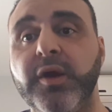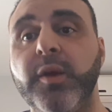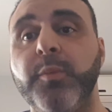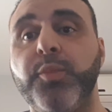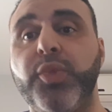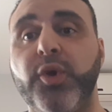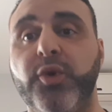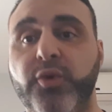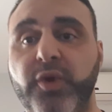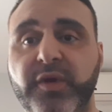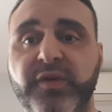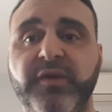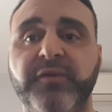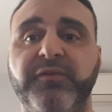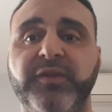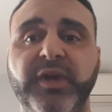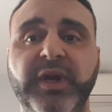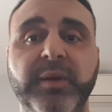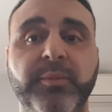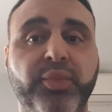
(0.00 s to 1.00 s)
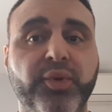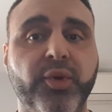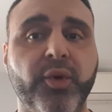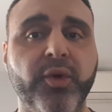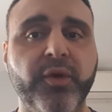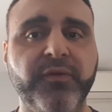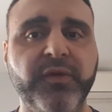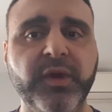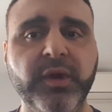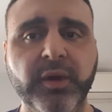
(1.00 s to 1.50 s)
progressively
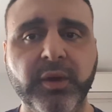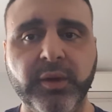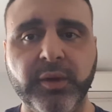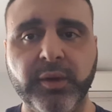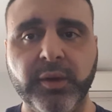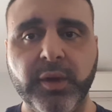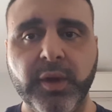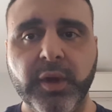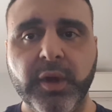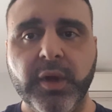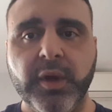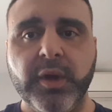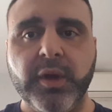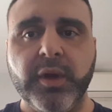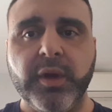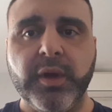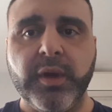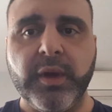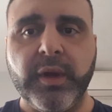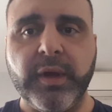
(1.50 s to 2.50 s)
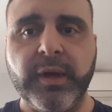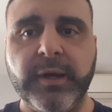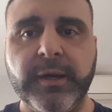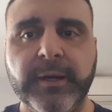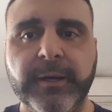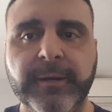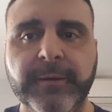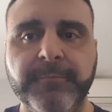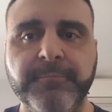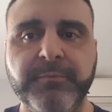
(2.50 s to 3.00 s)
improving.
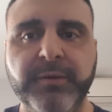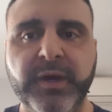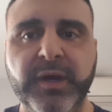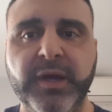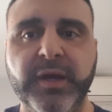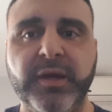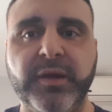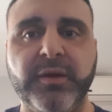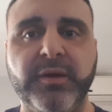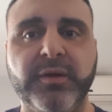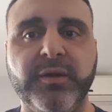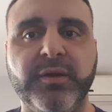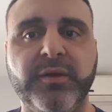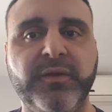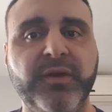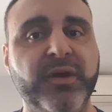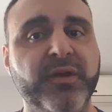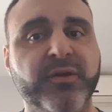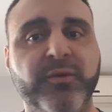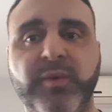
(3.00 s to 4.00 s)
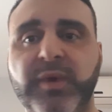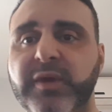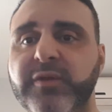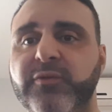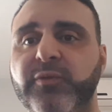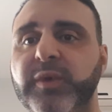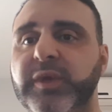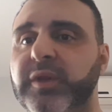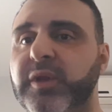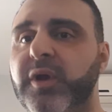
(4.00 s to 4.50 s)
And they're the ones
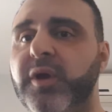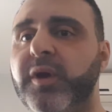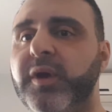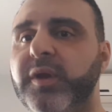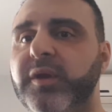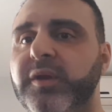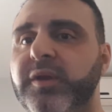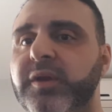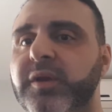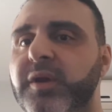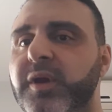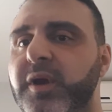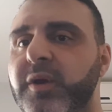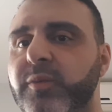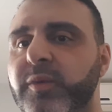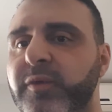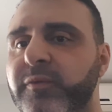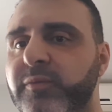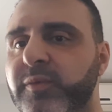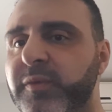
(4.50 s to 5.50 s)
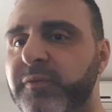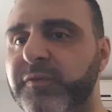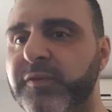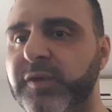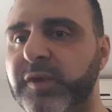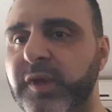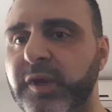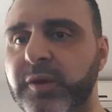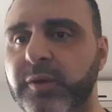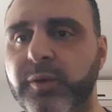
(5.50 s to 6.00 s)
we like. You know, we've
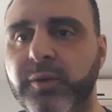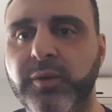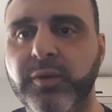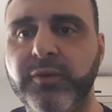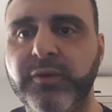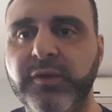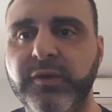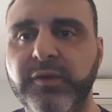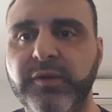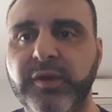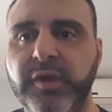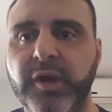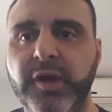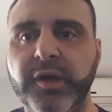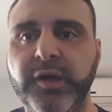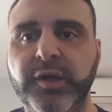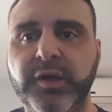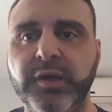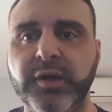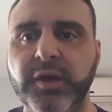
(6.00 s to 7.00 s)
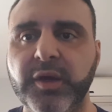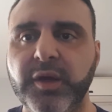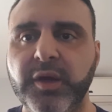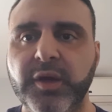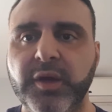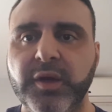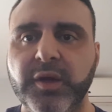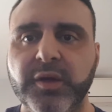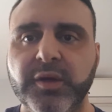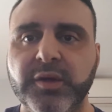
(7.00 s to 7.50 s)
seen horses like
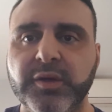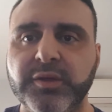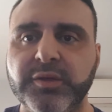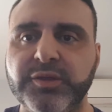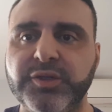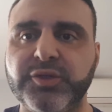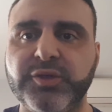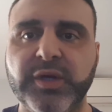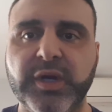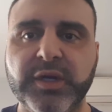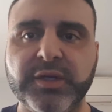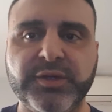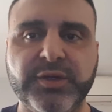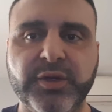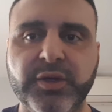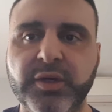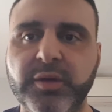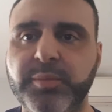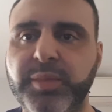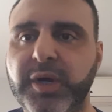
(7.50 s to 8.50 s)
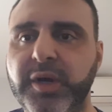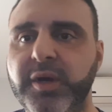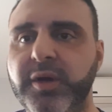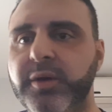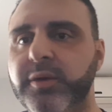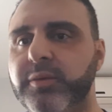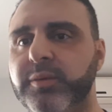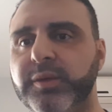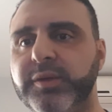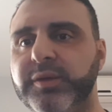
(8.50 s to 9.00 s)

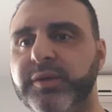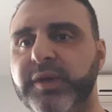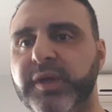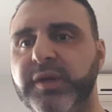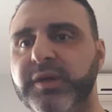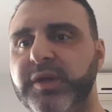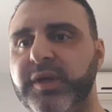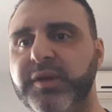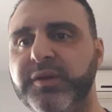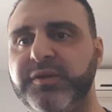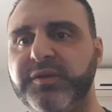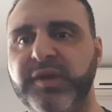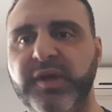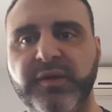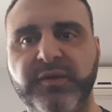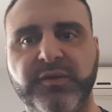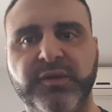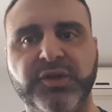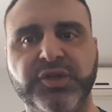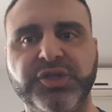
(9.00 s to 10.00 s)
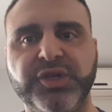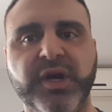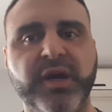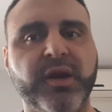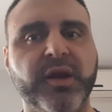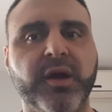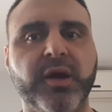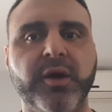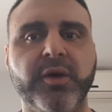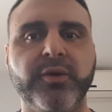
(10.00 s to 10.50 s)
Turbo and Tester
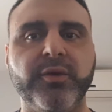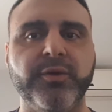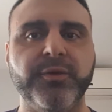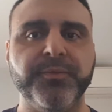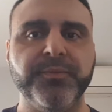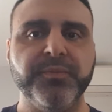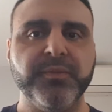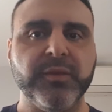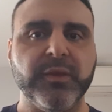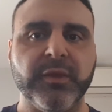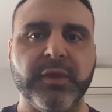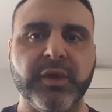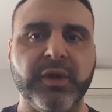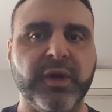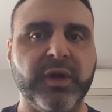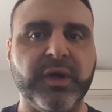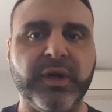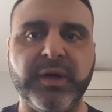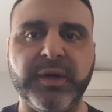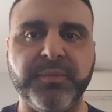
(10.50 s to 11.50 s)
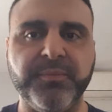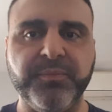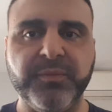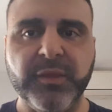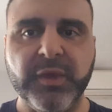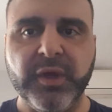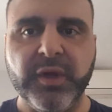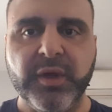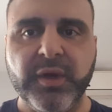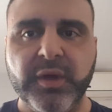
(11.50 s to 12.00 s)
Shadow,
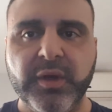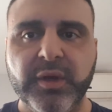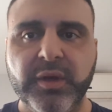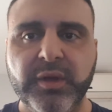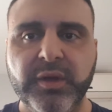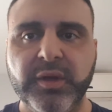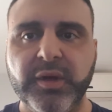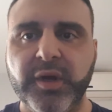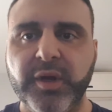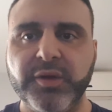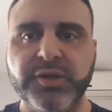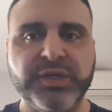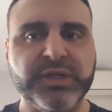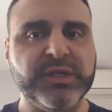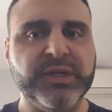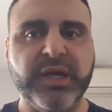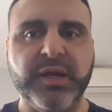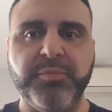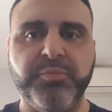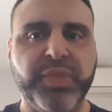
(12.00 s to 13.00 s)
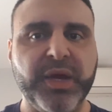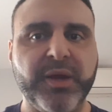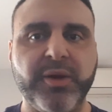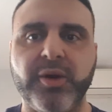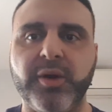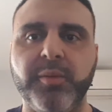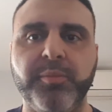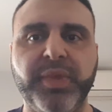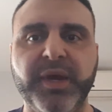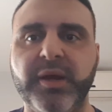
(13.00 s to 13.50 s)
you know, just get better
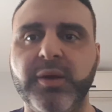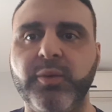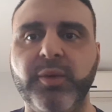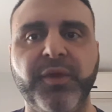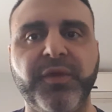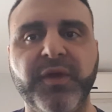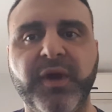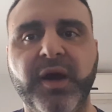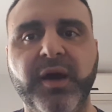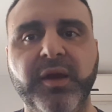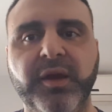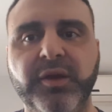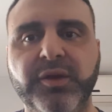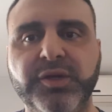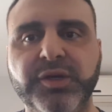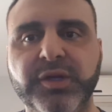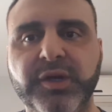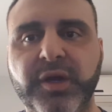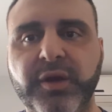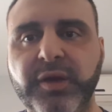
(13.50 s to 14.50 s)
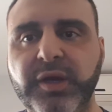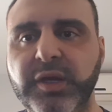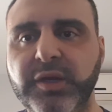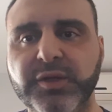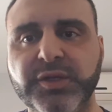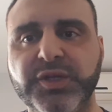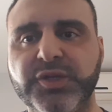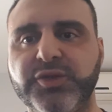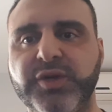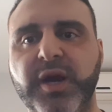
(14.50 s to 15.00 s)
and better with age, you know, hitting
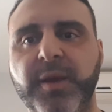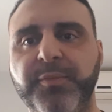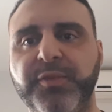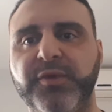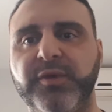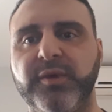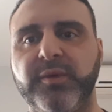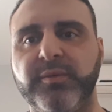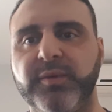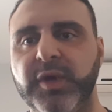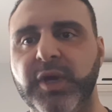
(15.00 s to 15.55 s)
straps at